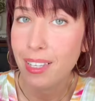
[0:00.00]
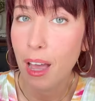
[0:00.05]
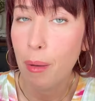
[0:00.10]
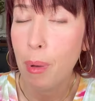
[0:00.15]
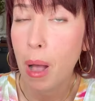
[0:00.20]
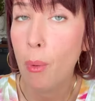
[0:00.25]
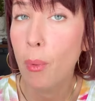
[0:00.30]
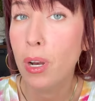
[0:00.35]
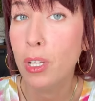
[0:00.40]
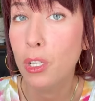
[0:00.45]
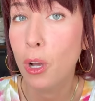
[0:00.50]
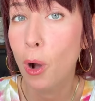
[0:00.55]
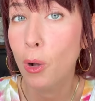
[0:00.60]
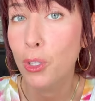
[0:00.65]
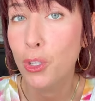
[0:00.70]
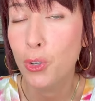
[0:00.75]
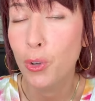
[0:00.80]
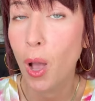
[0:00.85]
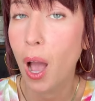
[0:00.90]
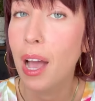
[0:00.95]
up, I want to talk
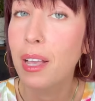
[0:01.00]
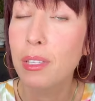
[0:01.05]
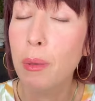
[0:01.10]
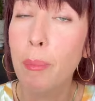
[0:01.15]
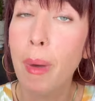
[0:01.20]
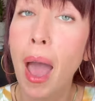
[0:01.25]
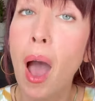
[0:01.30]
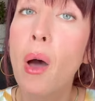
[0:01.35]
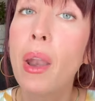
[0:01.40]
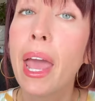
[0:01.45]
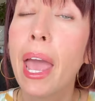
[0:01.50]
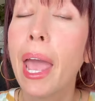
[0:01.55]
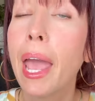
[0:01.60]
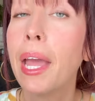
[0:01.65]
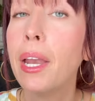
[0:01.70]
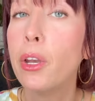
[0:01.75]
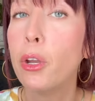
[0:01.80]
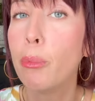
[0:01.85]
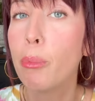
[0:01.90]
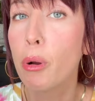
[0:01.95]
to you guys about
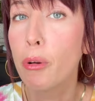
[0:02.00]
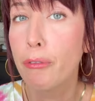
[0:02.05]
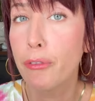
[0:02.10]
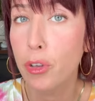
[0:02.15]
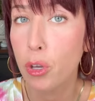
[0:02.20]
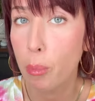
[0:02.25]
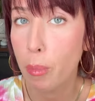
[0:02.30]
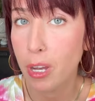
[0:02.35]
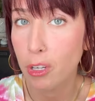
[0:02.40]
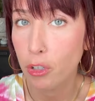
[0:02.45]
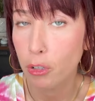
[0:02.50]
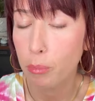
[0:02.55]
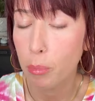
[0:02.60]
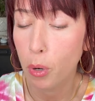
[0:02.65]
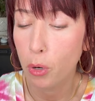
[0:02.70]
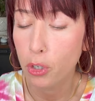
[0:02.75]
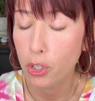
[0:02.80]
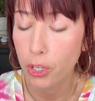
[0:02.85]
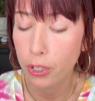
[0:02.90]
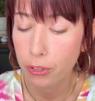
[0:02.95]
a new perfume I just
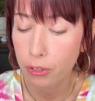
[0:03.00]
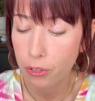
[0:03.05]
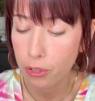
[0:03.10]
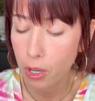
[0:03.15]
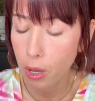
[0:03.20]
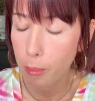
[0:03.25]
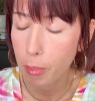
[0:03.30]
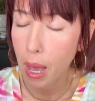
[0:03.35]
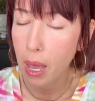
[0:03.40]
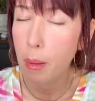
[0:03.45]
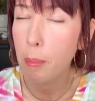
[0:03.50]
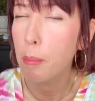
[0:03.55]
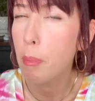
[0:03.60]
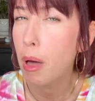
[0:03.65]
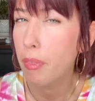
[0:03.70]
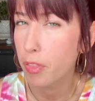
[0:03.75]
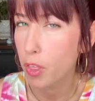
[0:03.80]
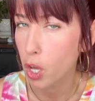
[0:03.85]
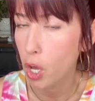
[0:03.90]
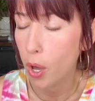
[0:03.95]
purchased about a
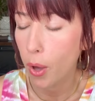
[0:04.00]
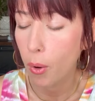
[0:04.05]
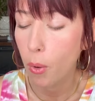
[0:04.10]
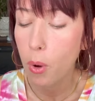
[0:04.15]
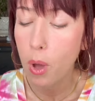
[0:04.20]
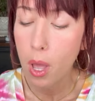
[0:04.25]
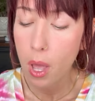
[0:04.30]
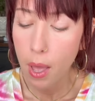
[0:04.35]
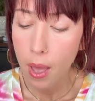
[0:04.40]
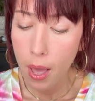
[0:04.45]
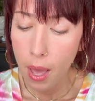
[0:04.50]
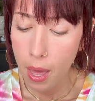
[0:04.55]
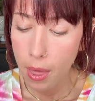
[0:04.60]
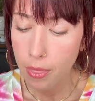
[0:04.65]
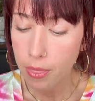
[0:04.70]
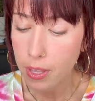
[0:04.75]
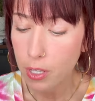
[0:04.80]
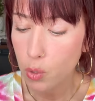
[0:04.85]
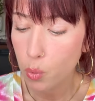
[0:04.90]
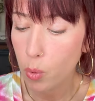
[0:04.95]
month ago.
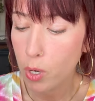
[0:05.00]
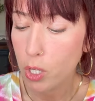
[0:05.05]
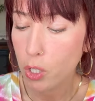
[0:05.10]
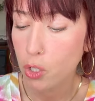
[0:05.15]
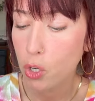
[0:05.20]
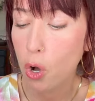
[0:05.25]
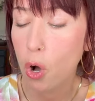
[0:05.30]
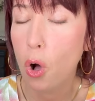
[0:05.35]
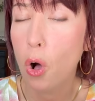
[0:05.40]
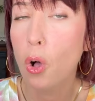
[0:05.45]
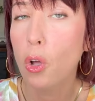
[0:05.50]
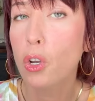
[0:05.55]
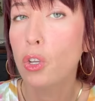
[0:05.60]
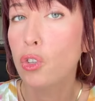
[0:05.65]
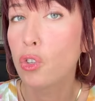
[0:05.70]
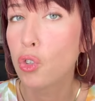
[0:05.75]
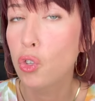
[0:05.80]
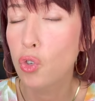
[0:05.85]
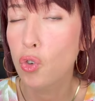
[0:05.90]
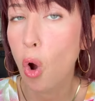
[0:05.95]
This one is called
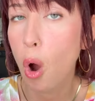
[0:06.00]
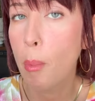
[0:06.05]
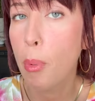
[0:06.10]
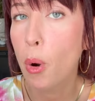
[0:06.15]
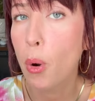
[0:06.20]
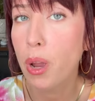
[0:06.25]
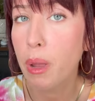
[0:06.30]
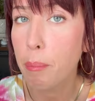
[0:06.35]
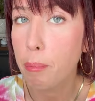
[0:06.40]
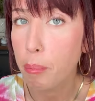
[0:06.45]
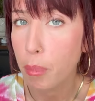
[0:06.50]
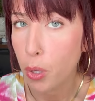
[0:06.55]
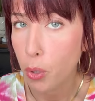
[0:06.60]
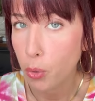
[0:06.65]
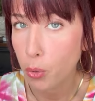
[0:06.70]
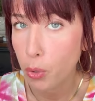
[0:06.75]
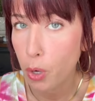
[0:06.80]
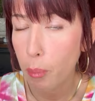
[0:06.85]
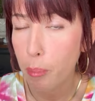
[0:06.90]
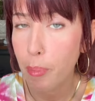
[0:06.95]
Strawberry
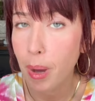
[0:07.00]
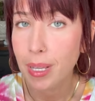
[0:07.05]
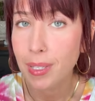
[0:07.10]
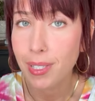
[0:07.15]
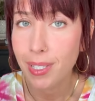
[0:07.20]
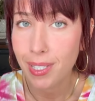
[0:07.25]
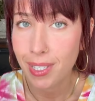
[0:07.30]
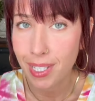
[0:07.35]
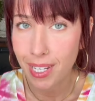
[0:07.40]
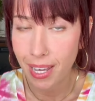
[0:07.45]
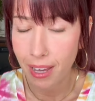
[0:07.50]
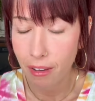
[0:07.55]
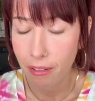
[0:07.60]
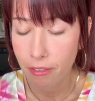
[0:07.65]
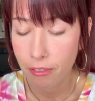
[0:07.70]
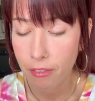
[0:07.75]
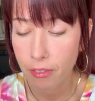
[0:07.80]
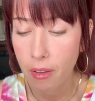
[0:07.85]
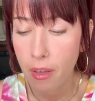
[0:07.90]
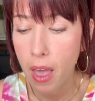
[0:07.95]
Moon by Sniff,
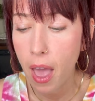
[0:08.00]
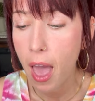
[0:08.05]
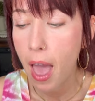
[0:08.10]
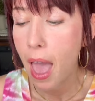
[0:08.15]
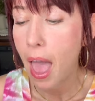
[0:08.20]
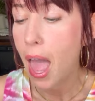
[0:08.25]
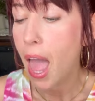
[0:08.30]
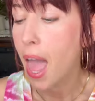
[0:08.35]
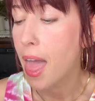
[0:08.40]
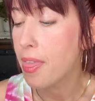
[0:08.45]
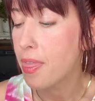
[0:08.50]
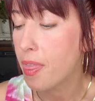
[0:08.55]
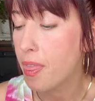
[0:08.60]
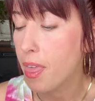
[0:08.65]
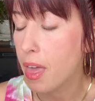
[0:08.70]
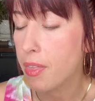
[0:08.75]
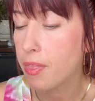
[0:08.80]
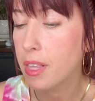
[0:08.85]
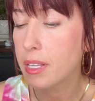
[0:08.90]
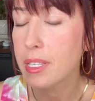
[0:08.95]
and
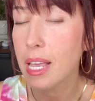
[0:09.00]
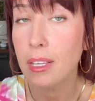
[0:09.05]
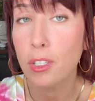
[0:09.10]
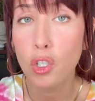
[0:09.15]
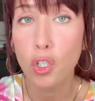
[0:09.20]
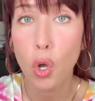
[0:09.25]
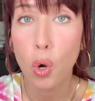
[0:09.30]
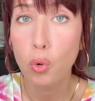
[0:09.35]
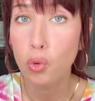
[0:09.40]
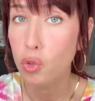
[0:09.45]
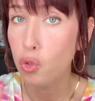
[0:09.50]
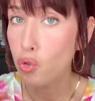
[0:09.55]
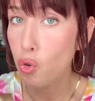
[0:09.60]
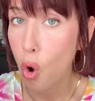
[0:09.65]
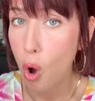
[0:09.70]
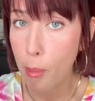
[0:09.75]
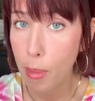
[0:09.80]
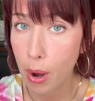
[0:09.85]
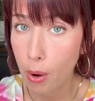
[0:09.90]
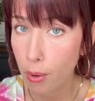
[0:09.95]
this has no
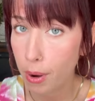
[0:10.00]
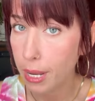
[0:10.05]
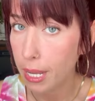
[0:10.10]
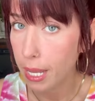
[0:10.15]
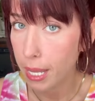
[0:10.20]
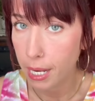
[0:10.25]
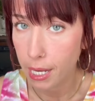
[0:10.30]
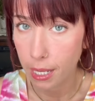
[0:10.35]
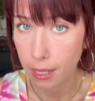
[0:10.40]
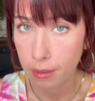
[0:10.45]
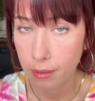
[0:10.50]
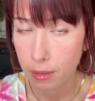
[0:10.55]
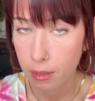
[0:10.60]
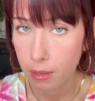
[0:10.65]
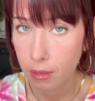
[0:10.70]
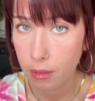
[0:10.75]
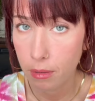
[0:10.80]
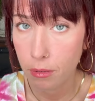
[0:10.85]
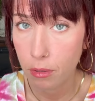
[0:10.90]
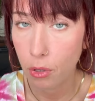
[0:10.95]
strawberry in it.
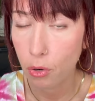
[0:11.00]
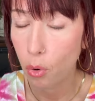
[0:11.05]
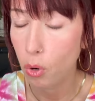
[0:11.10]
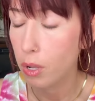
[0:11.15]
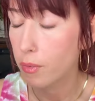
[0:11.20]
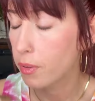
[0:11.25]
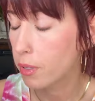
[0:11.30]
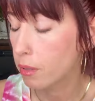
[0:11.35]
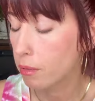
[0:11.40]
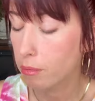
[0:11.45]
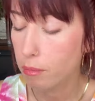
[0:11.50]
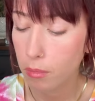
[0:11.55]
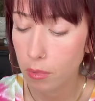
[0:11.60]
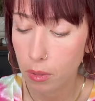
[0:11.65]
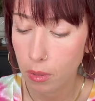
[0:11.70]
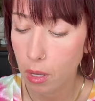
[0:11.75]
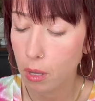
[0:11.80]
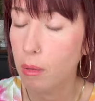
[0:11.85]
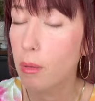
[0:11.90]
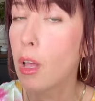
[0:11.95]
So don't even,
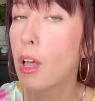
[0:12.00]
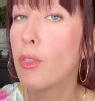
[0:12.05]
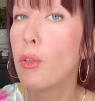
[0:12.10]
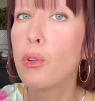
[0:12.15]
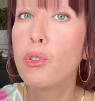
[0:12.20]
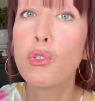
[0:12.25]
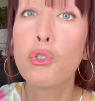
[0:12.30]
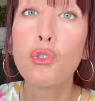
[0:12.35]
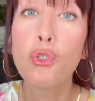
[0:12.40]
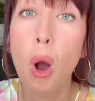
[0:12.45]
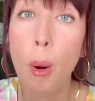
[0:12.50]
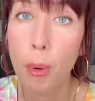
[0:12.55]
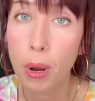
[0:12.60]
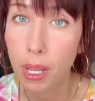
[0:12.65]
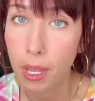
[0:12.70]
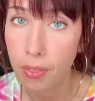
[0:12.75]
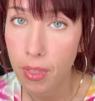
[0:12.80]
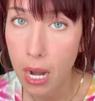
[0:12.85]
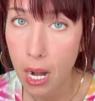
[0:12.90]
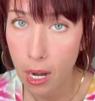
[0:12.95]
there's no strawberry,
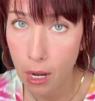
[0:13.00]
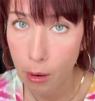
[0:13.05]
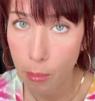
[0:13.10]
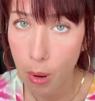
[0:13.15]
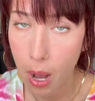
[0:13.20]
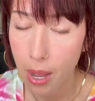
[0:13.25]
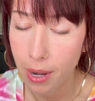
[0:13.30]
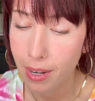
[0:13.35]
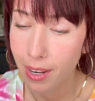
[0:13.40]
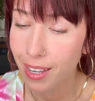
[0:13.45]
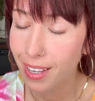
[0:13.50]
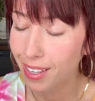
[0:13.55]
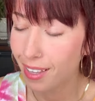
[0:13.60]
get that out of your mind.